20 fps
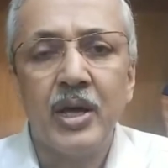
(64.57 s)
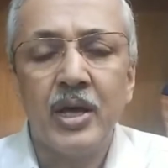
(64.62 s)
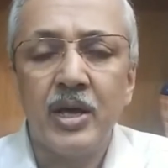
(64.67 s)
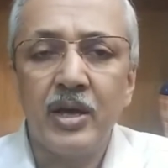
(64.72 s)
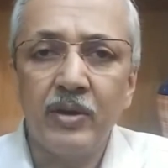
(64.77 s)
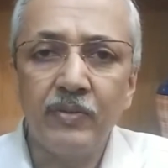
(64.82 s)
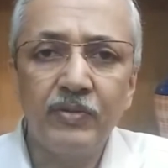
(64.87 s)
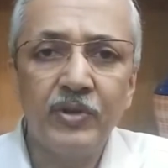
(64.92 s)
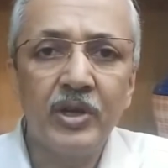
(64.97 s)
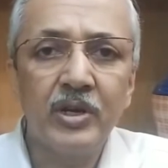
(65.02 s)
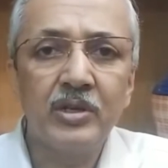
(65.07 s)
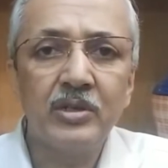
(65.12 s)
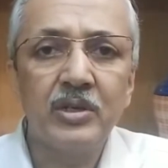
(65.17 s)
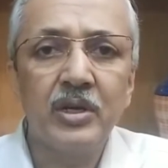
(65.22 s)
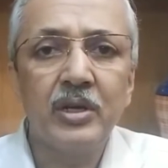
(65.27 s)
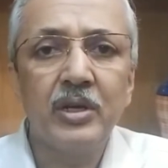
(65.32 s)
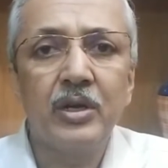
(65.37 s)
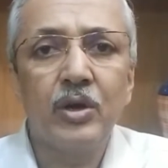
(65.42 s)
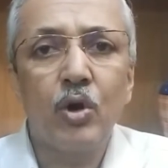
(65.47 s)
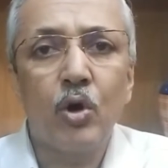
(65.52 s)
If there is
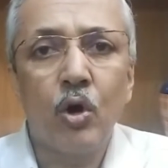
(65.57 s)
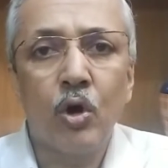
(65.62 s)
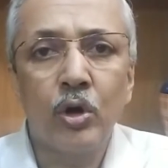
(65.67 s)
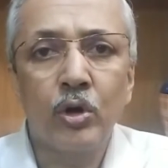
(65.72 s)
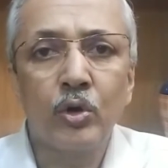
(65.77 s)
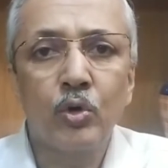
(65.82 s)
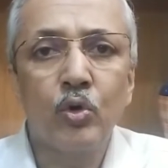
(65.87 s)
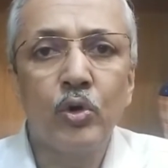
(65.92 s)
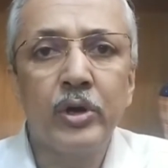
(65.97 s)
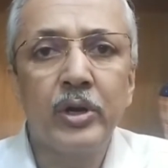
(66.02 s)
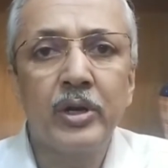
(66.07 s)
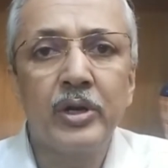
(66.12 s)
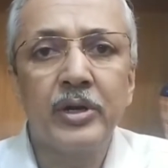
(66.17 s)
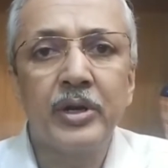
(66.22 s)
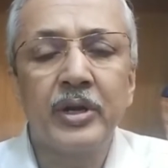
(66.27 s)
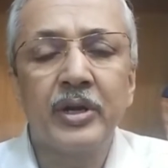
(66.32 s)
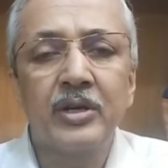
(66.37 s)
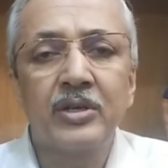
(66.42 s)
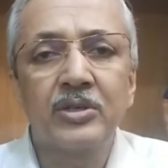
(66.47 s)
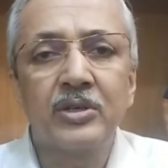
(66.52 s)
any ongoing
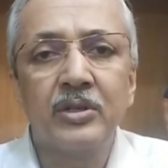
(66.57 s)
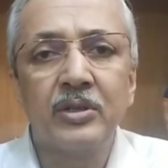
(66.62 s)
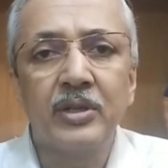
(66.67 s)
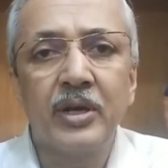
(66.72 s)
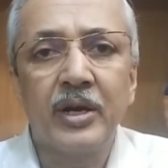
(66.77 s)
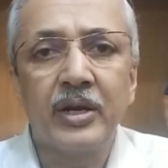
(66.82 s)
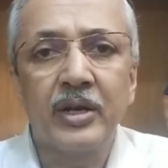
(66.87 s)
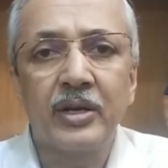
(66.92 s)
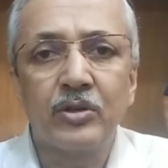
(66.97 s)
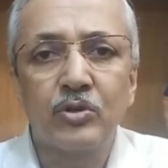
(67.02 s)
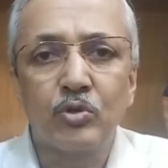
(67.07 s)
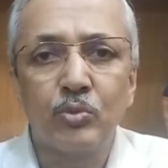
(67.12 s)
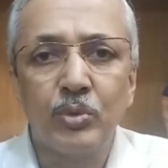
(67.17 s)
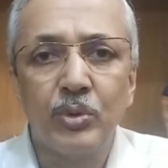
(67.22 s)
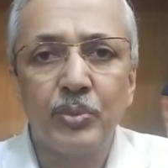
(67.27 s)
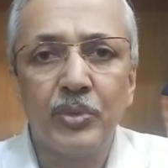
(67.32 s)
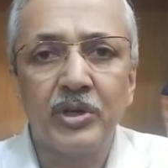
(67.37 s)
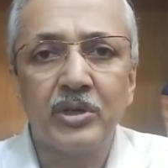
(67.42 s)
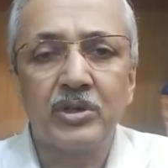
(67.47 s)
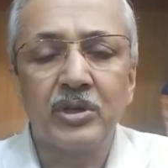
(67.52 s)
litigation, that has to
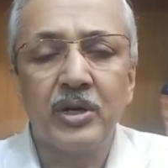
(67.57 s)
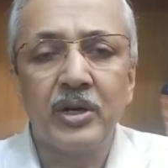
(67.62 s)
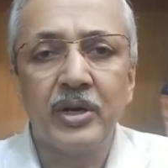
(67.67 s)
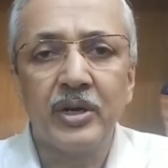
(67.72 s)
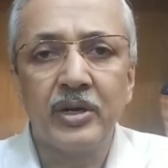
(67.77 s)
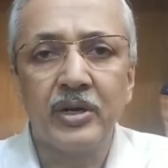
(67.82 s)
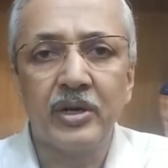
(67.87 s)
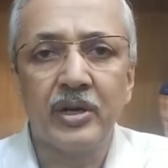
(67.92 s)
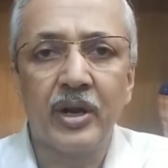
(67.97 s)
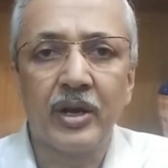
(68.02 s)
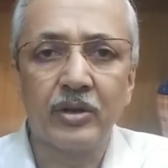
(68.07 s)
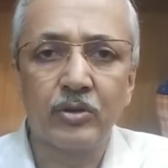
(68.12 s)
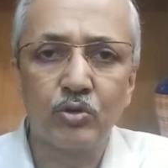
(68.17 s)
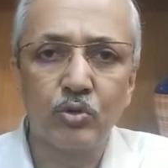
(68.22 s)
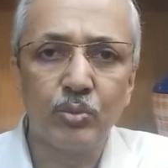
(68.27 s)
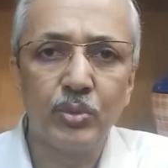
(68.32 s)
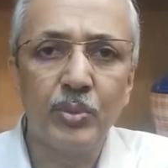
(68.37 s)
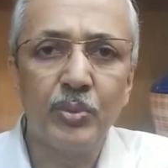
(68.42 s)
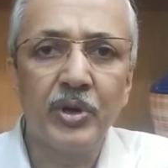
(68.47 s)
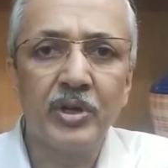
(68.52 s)
be mentioned, and it has
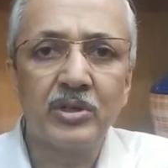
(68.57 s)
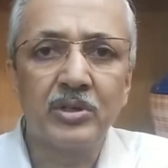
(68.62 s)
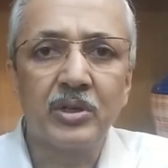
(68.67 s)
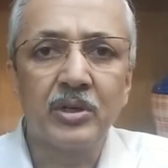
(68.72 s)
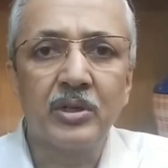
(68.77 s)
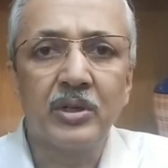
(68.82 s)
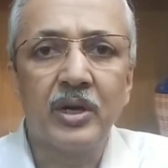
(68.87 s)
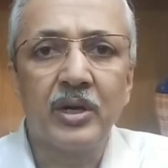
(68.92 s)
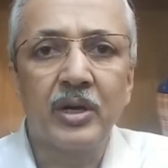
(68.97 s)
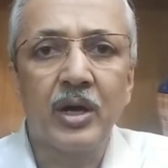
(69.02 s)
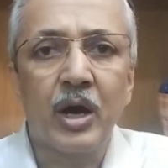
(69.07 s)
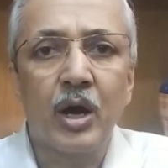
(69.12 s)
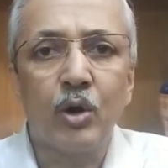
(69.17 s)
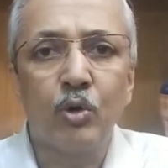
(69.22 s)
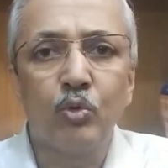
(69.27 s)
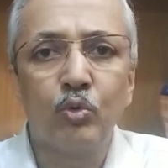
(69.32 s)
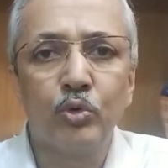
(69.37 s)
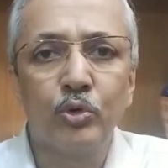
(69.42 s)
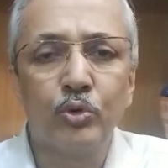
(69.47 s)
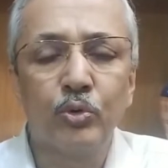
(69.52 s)
to be mentioned that
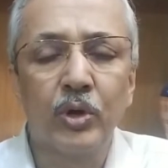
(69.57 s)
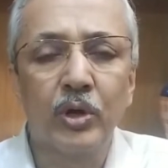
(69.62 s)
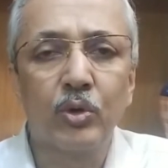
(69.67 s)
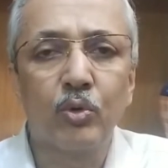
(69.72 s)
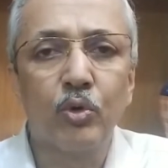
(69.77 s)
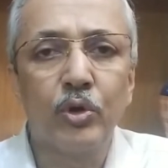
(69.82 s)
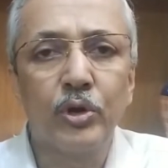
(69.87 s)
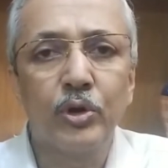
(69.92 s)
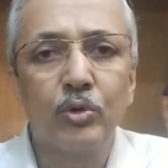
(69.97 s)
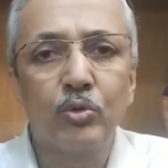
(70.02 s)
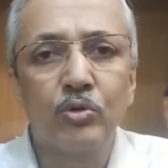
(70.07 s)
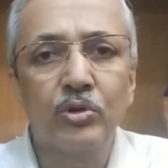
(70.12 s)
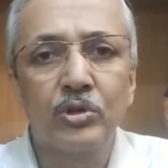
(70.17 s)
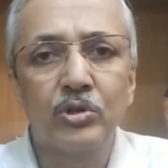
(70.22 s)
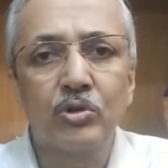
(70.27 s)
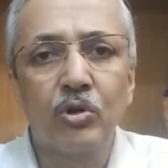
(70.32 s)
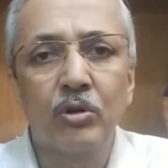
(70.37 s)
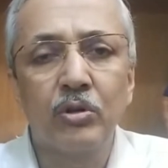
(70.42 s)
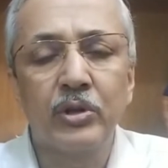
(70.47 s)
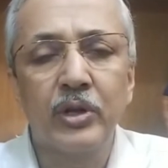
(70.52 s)
how you are going to
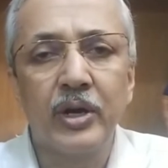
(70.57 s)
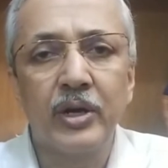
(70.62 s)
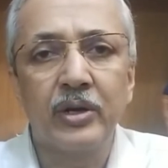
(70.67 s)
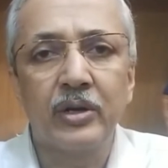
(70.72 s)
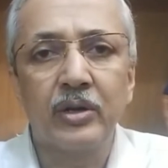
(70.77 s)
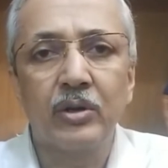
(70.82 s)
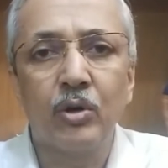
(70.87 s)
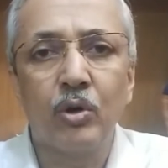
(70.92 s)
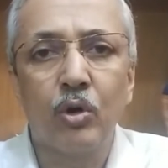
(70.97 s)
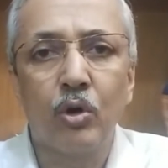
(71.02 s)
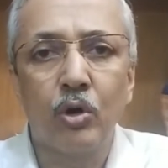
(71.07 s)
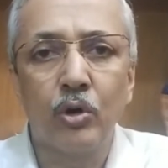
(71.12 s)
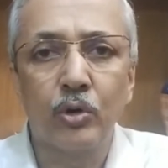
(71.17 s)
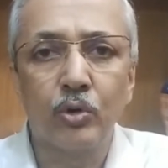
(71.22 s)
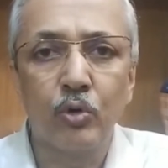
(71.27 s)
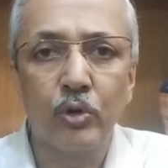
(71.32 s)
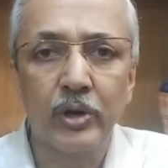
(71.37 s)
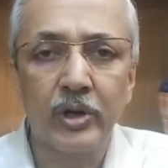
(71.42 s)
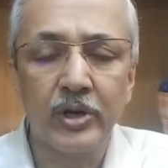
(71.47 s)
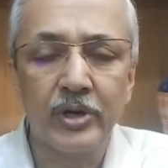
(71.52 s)
resolve that
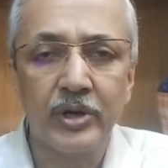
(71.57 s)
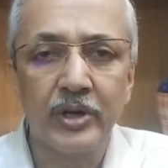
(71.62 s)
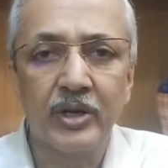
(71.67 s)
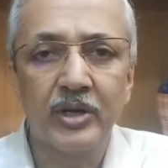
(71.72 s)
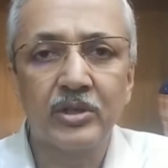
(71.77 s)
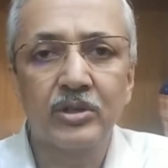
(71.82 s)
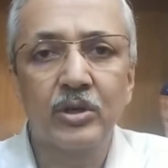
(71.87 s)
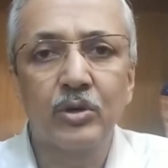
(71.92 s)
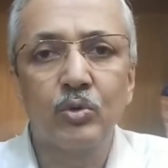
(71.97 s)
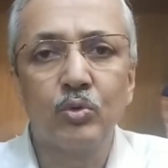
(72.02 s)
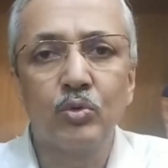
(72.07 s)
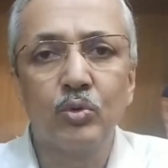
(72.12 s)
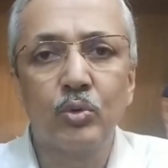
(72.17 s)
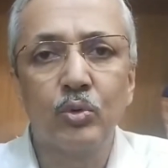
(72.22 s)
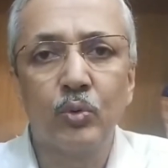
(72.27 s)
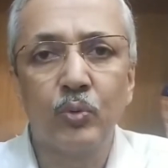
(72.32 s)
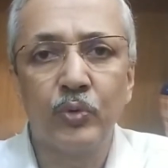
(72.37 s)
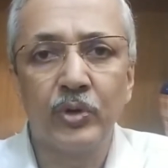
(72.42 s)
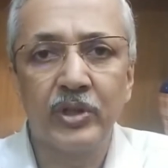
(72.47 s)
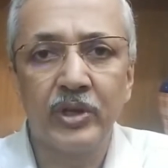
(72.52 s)
ongoing
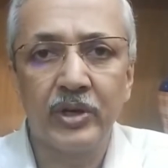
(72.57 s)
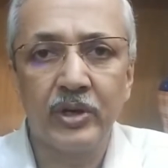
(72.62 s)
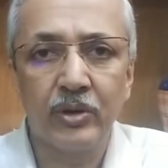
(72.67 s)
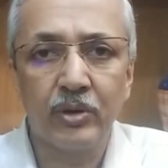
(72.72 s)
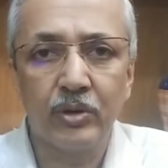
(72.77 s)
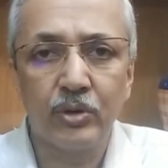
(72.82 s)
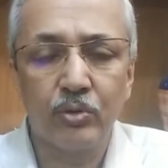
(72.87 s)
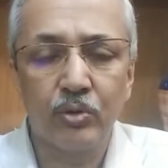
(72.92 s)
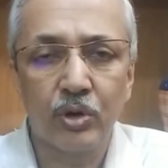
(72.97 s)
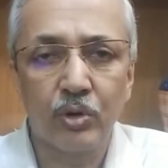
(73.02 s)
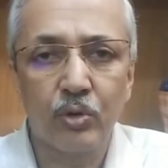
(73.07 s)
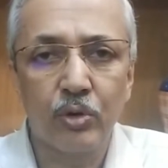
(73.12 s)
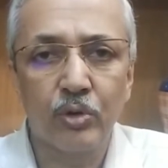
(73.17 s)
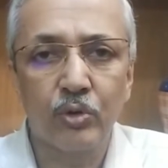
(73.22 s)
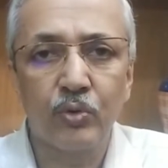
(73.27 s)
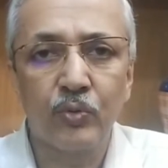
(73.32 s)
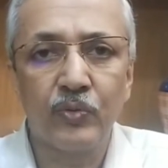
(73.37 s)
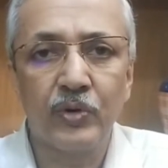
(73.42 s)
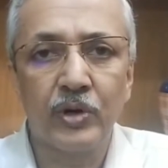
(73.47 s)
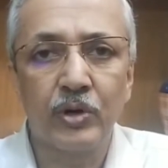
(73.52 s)
litigation, whether you are
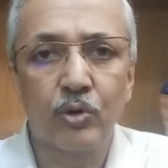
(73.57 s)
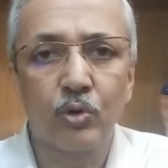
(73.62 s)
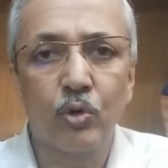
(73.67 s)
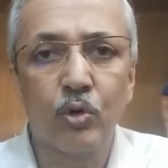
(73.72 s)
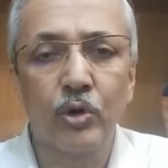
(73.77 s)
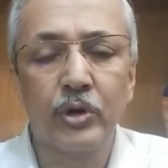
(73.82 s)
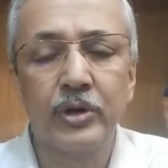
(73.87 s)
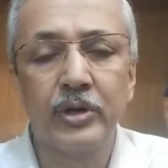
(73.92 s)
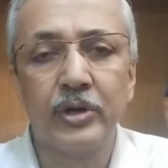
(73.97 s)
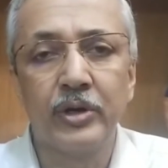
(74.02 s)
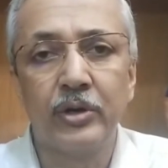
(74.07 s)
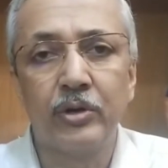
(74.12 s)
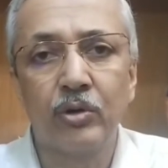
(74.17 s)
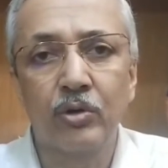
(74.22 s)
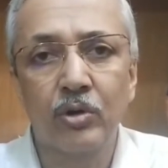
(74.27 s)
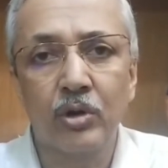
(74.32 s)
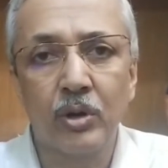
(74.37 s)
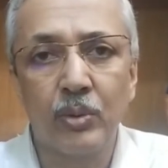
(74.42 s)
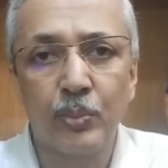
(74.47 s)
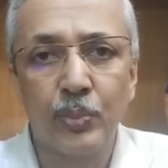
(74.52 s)
going to withdraw it
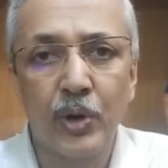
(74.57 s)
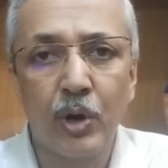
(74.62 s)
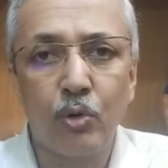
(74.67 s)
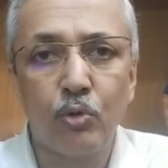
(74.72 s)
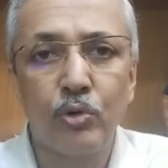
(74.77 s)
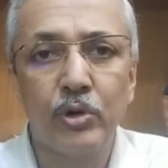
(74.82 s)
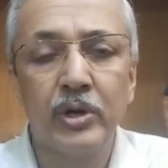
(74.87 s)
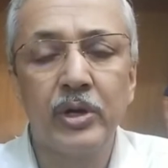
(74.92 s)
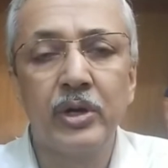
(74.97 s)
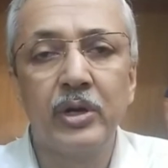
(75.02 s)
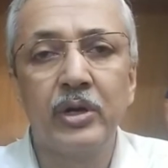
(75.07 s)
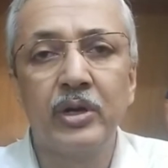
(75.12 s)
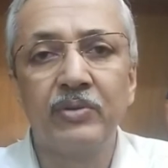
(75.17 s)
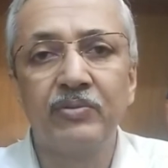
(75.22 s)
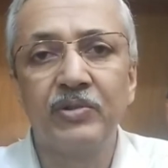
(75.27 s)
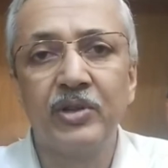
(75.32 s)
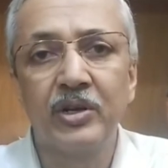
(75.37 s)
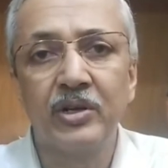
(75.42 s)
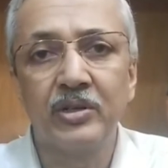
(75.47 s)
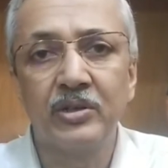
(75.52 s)
or compound it,
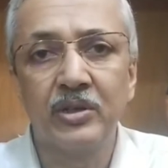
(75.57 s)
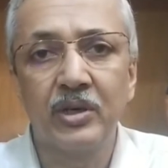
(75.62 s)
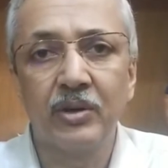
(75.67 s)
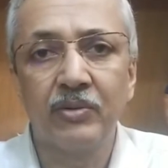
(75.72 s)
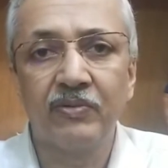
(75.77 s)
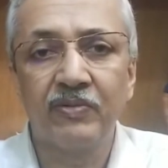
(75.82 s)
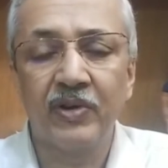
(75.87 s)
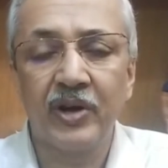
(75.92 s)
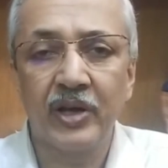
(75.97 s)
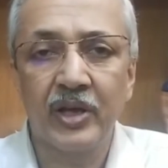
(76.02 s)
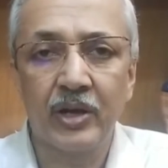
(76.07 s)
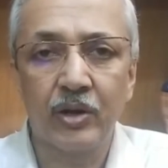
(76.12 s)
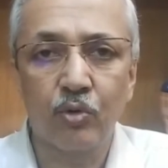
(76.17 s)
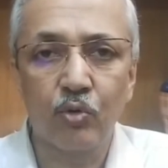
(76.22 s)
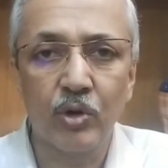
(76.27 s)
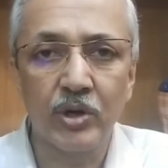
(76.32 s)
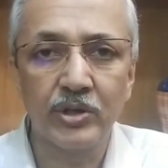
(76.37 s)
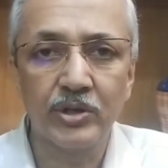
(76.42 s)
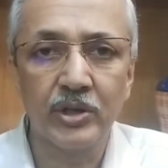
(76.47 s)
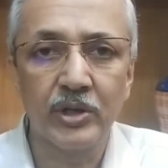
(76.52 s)
if there is a fire
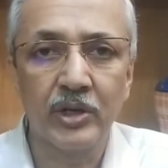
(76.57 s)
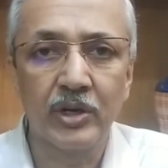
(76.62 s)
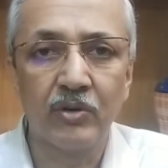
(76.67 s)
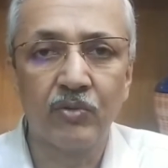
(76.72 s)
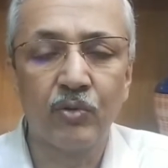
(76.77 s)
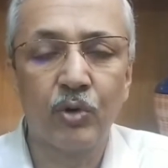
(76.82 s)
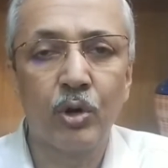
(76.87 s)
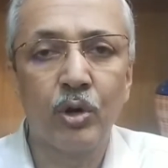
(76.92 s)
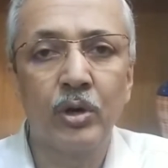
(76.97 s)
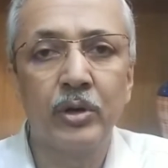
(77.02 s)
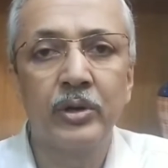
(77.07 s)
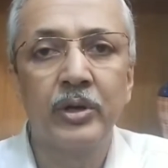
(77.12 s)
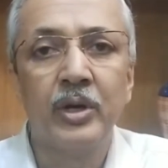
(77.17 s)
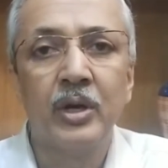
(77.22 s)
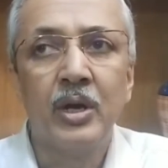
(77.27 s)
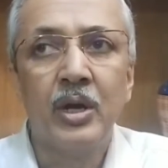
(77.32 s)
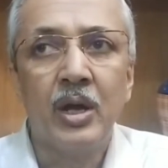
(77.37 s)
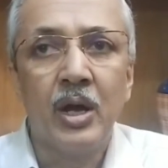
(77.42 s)
quashing involved,